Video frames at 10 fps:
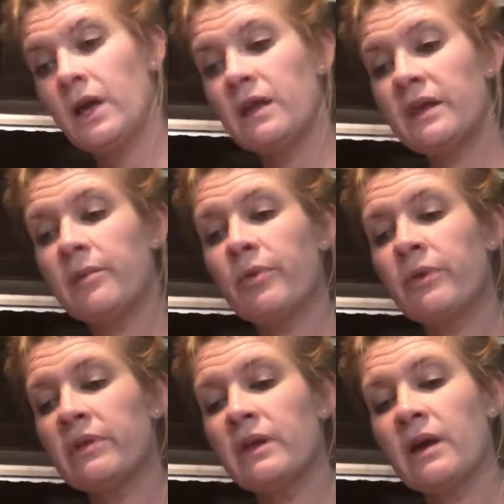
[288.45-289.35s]
The
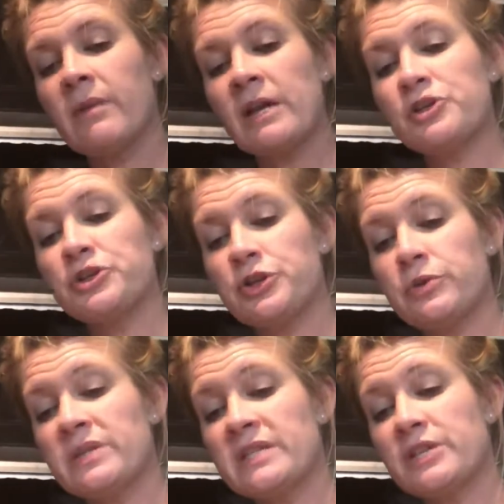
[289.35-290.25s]
important thing about a shoe
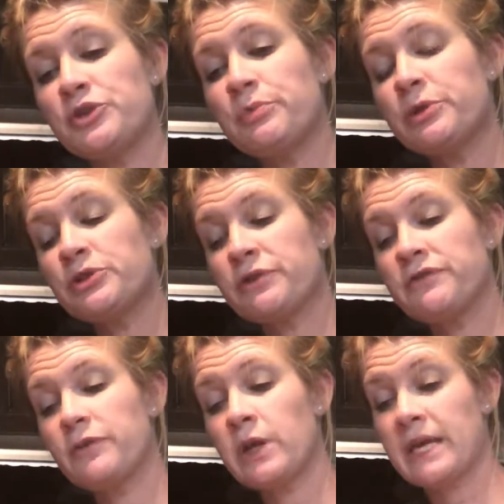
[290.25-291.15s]
is that you put your
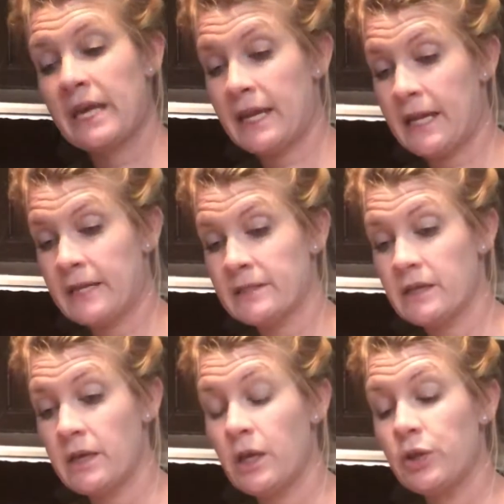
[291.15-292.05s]
foot in it.
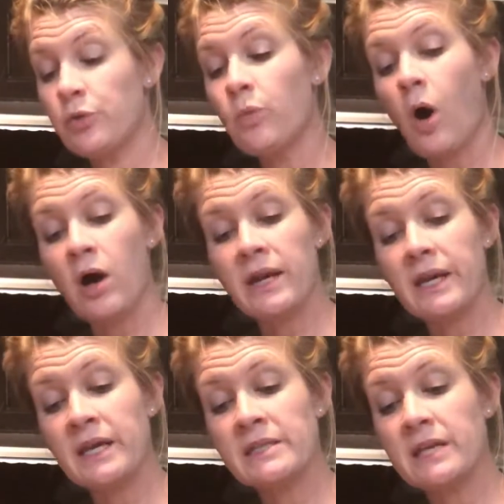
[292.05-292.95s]
You walk in
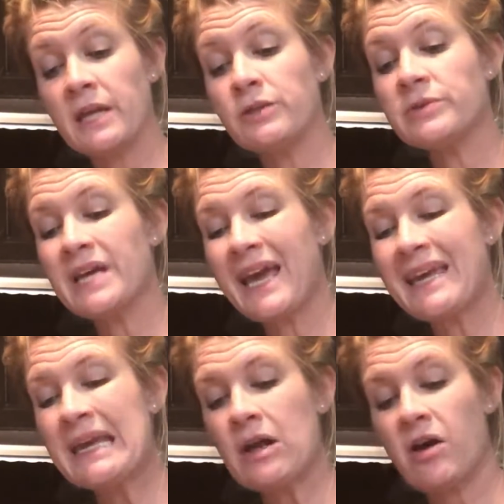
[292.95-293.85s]
it and you take
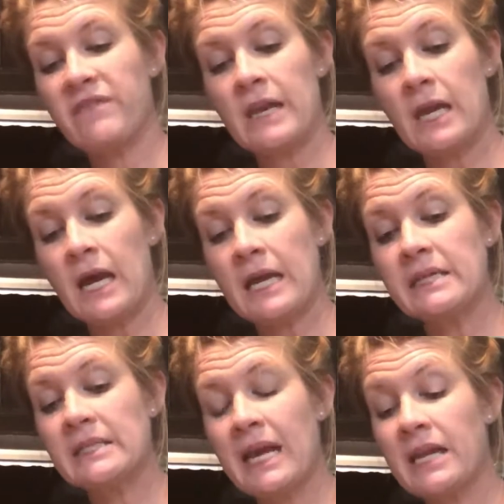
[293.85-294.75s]
it off at
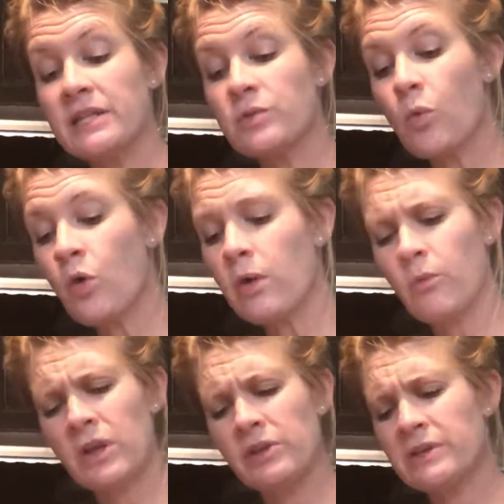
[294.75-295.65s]
night, and it's warm
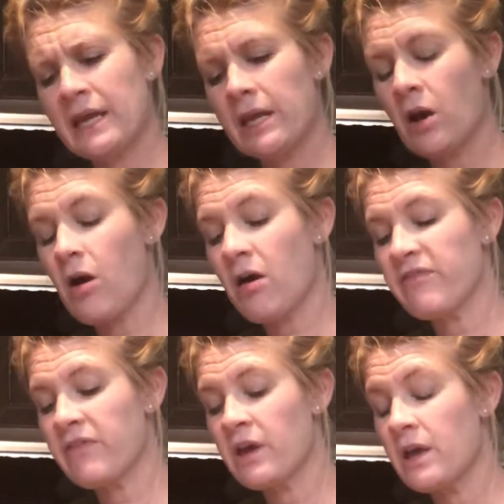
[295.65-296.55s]
when you take it off.